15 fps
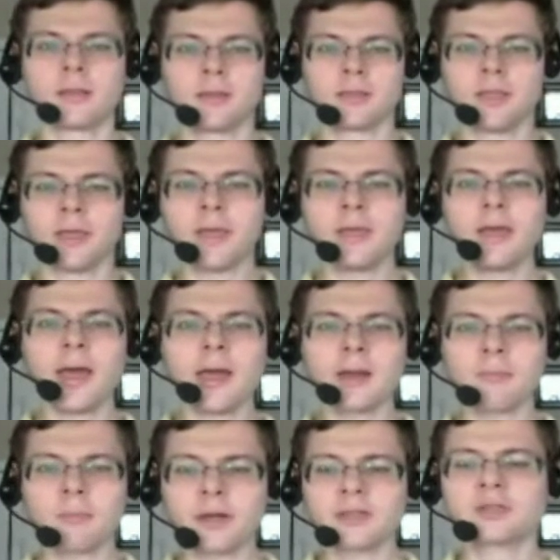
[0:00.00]
they had
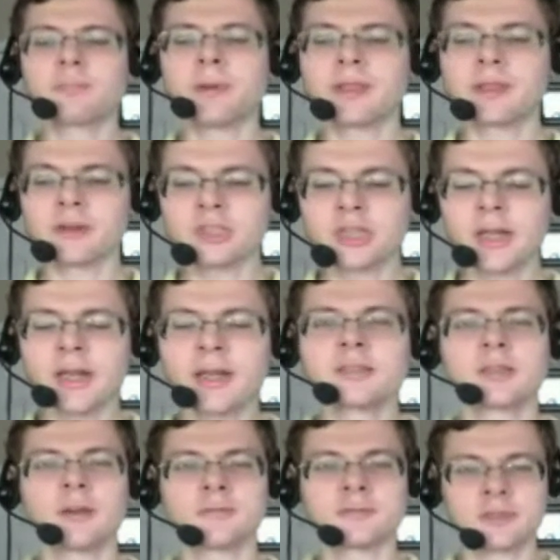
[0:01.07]
a much better
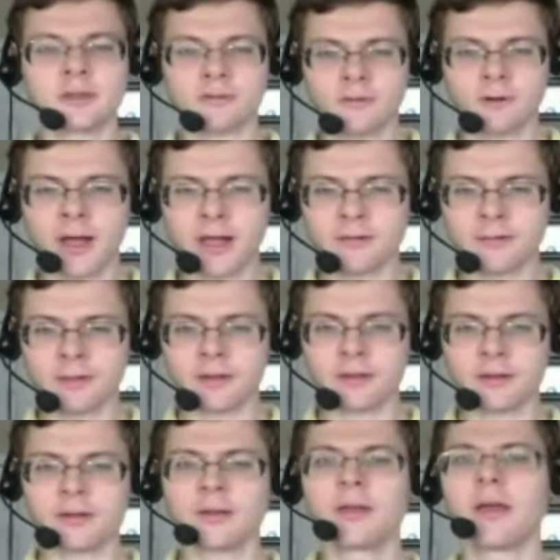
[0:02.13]
chance of
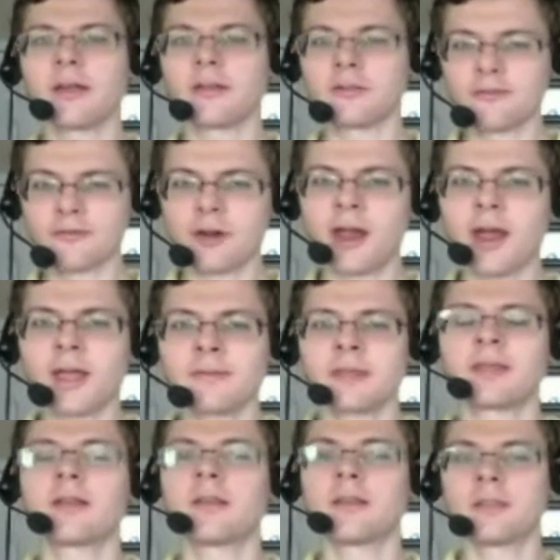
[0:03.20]
surviving and
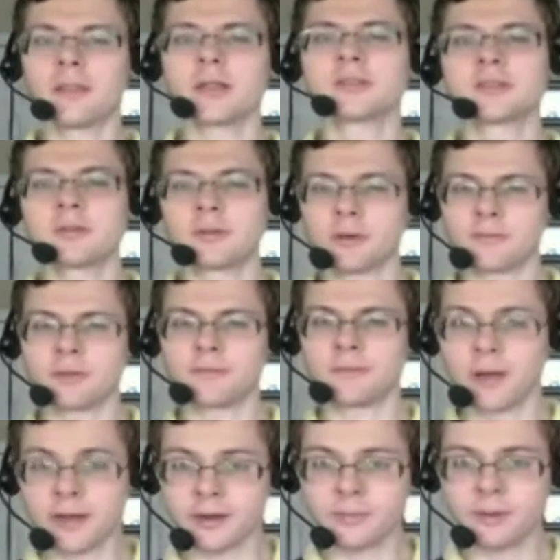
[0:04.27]
thriving in that sort of
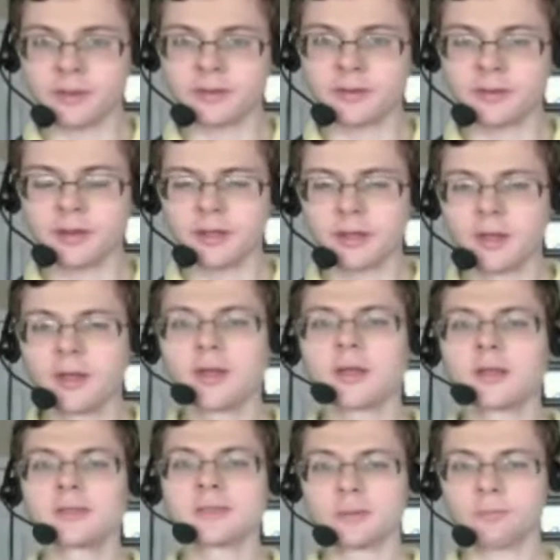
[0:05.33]
environment.
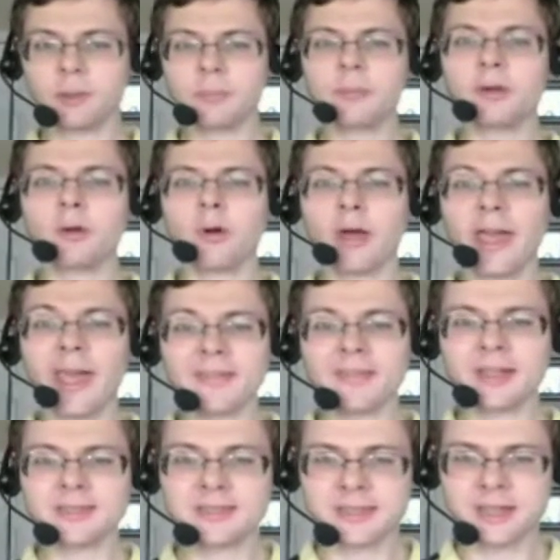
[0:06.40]
So people who had
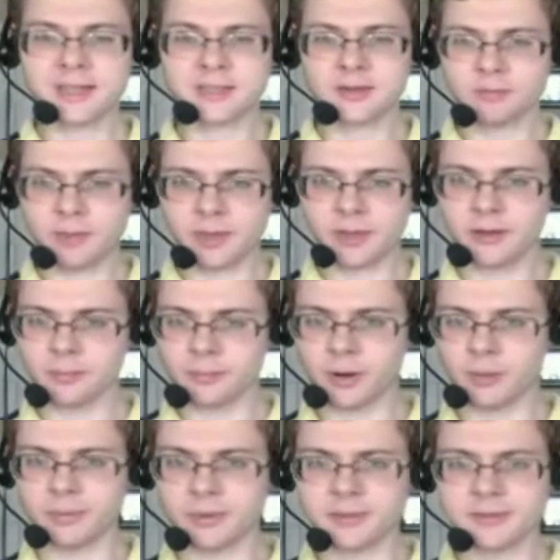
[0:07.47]
that sense of meaning and
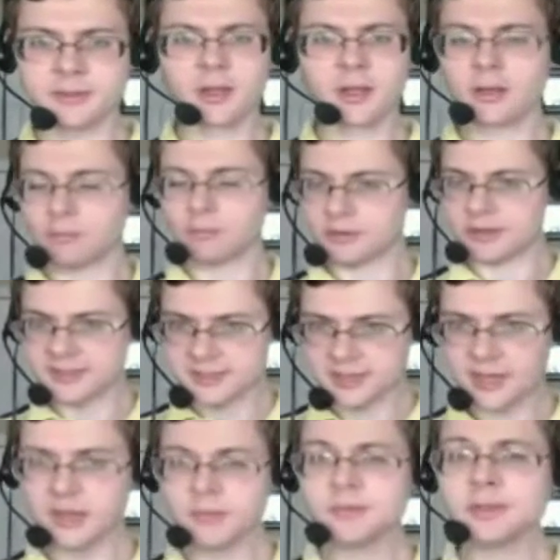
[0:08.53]
purpose with the
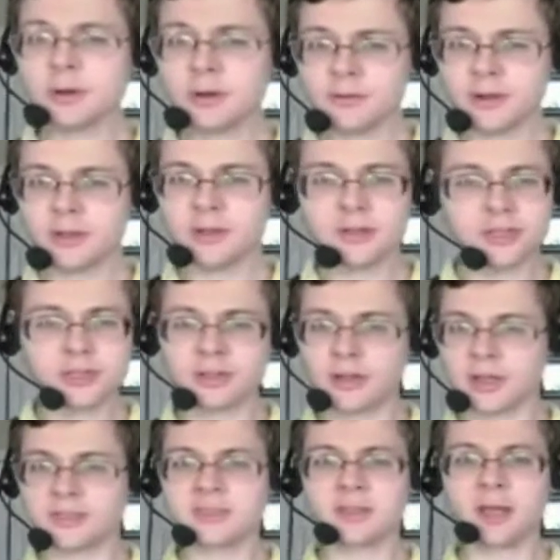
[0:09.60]
same sort of condition
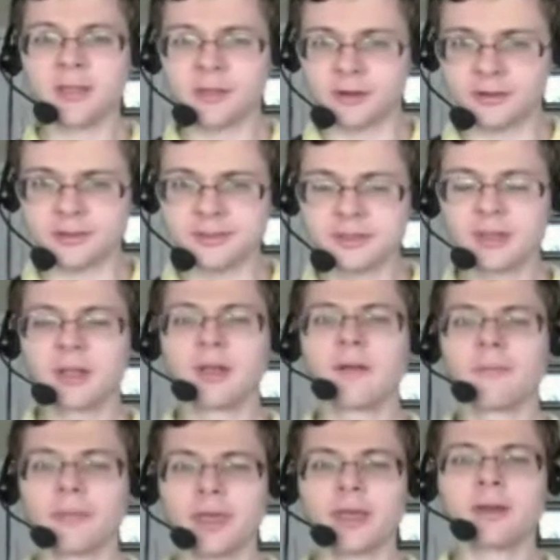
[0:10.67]
as others,
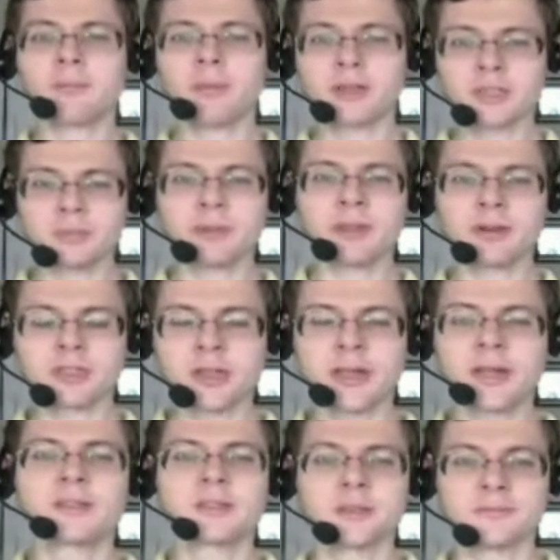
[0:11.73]
they had a much better
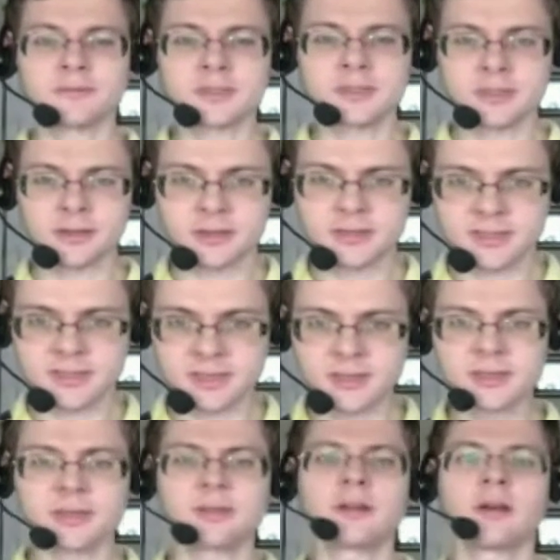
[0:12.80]
chance of
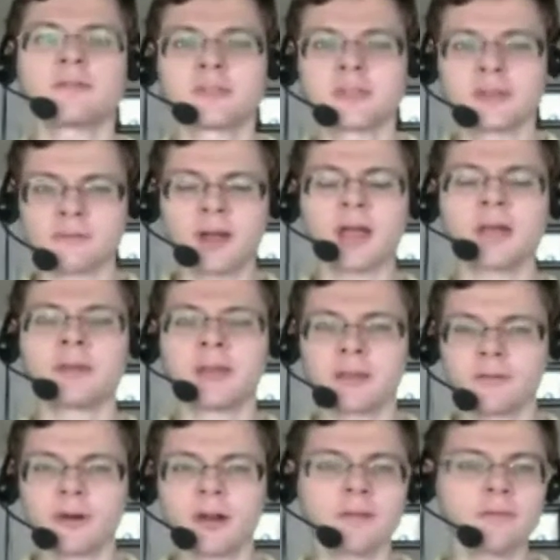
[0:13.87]
succeeding, of surviving
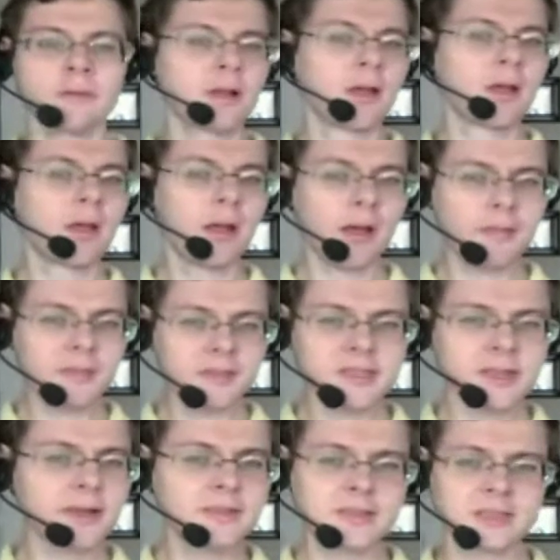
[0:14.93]
and thriving. And the
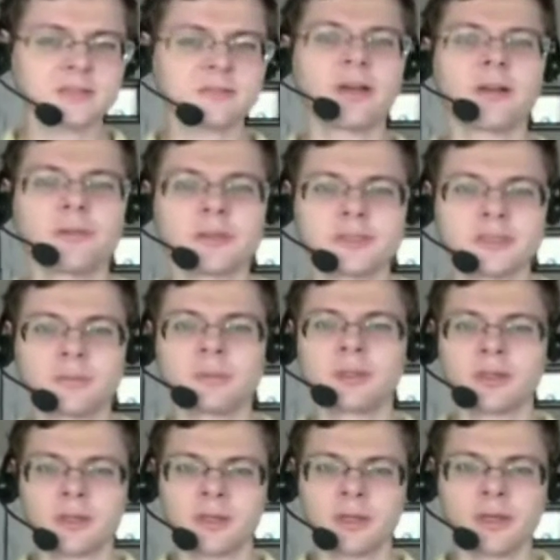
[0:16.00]
science has found this to be
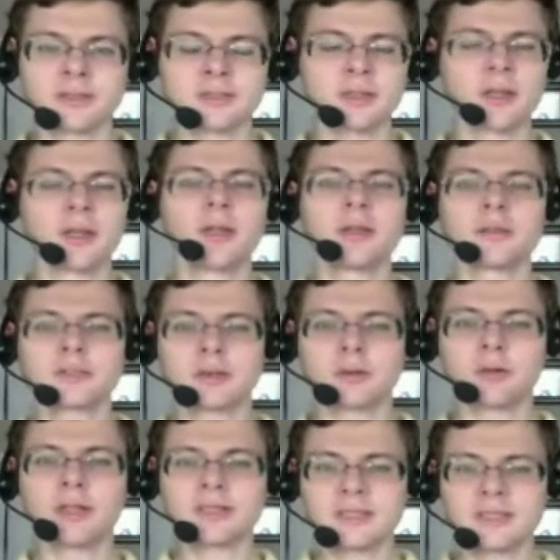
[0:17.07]
the case.
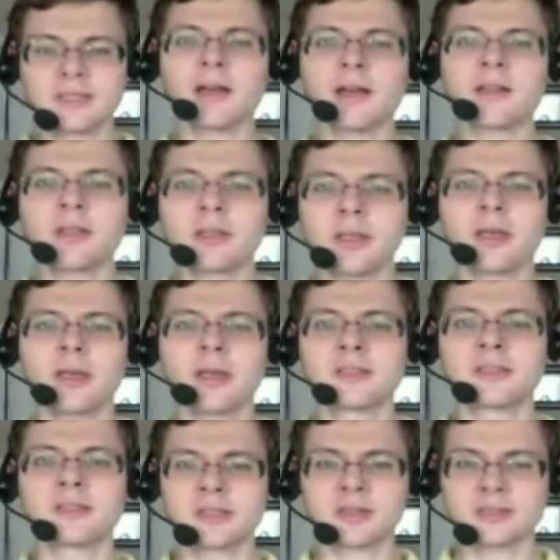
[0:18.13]
So it's not the
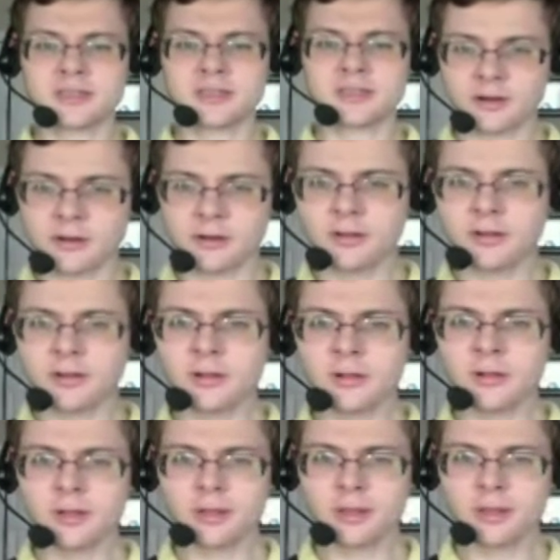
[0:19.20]
case that it's
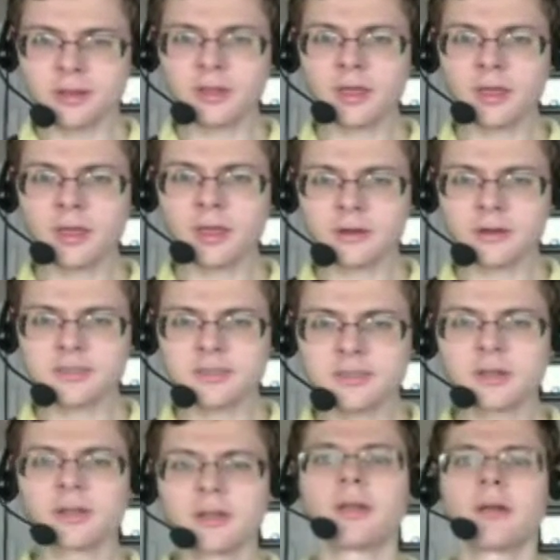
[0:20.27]
external indicators.